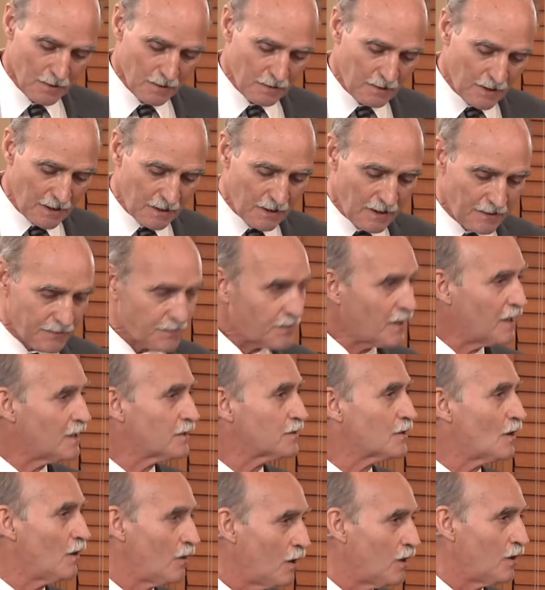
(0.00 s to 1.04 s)
Yet I
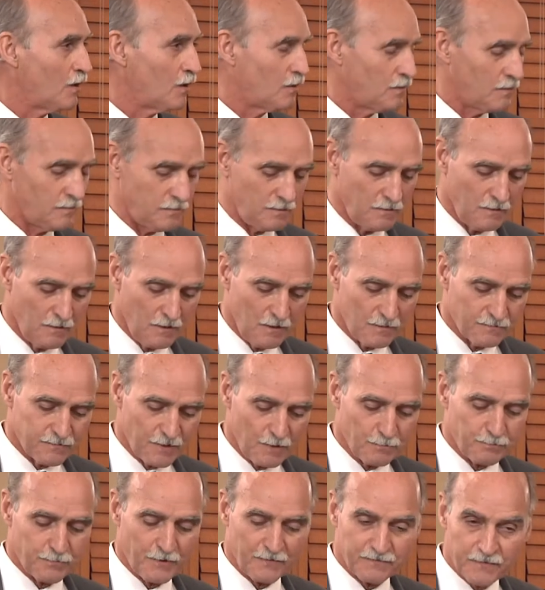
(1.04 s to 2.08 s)
thank all
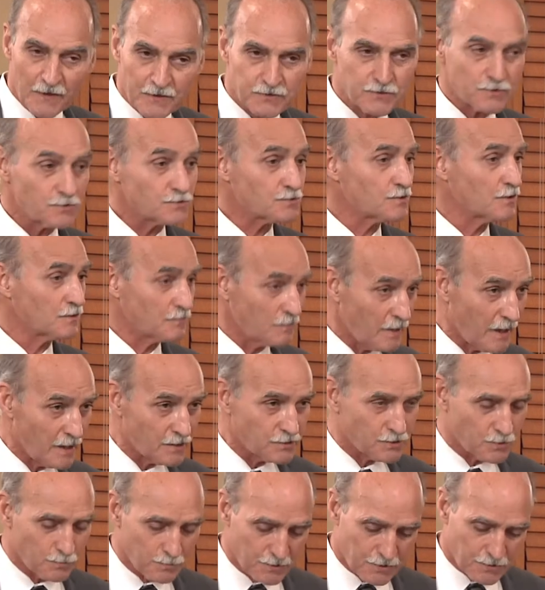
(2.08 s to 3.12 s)
from professors and
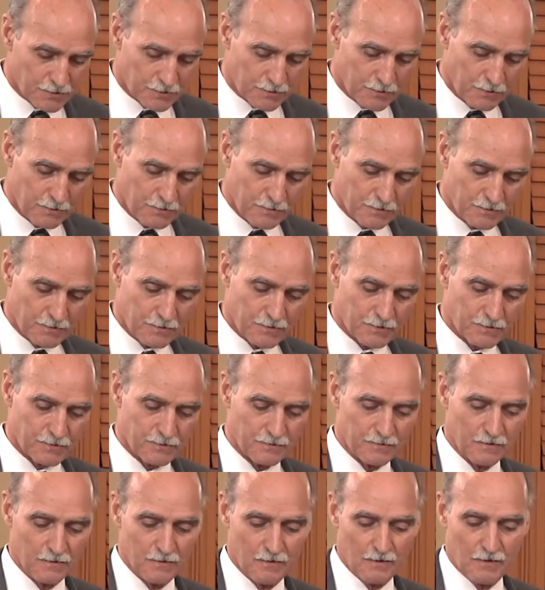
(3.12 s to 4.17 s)
graduate
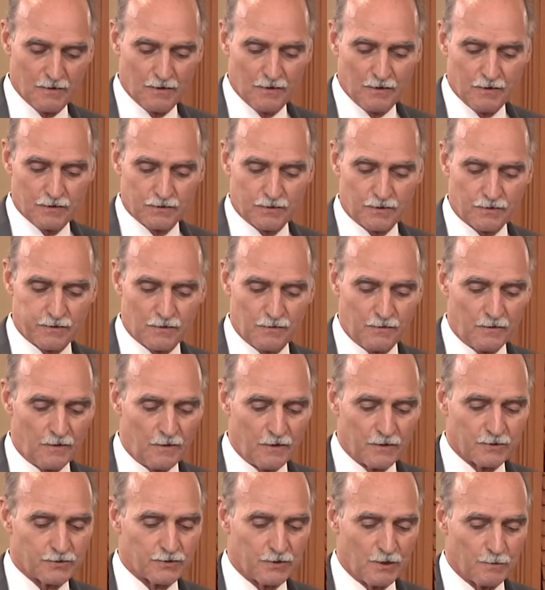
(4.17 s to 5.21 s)
students to the
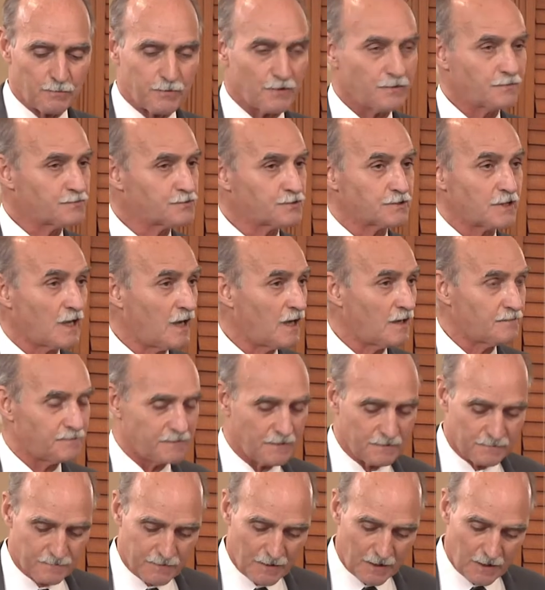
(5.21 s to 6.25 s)
large number of staff
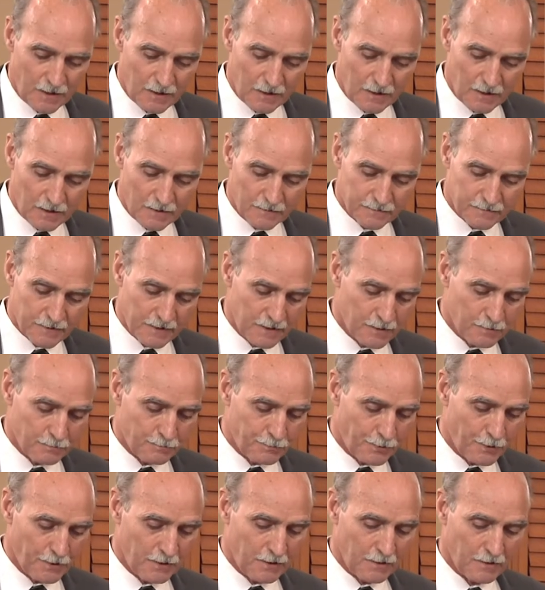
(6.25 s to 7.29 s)
involved in
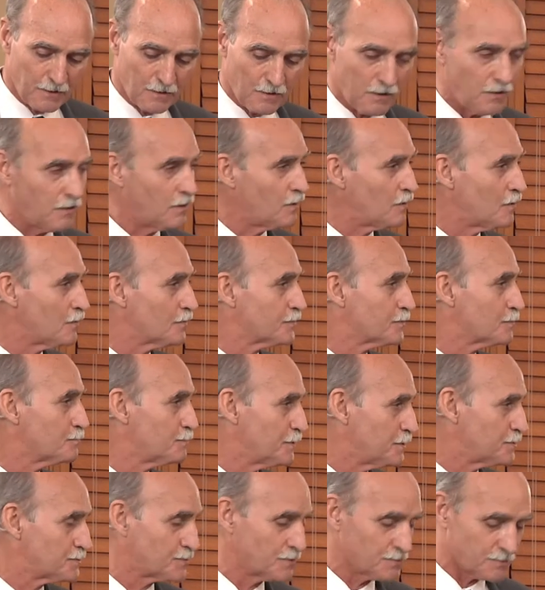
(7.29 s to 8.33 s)
putting all the
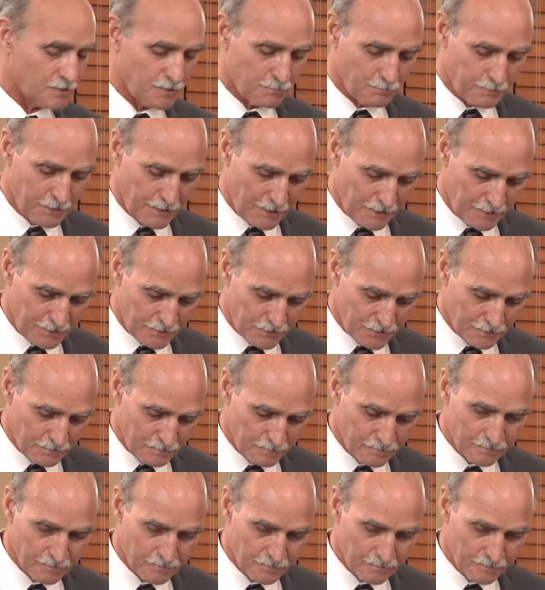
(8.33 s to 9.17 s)
pieces in place.